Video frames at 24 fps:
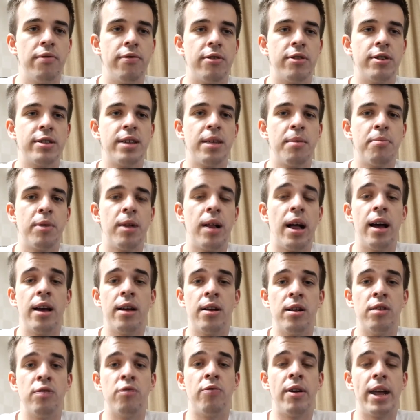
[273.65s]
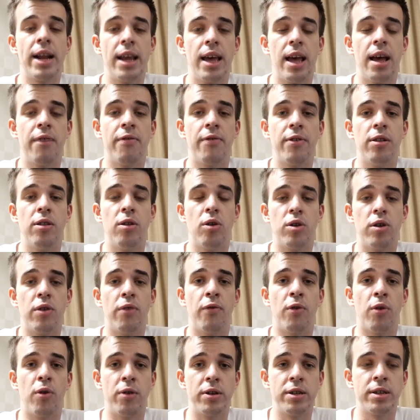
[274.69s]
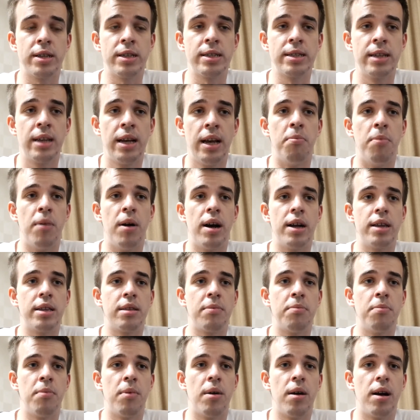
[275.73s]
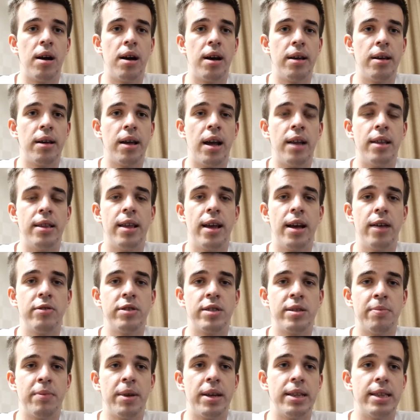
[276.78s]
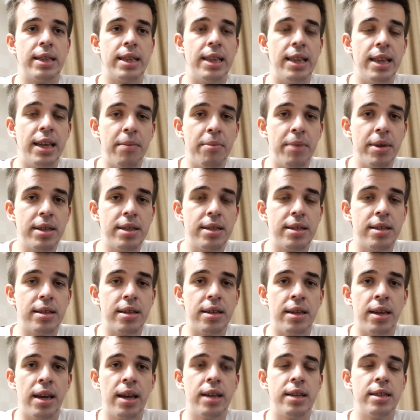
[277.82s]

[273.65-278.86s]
For example, I already have a lot of courses, but my announcement limits,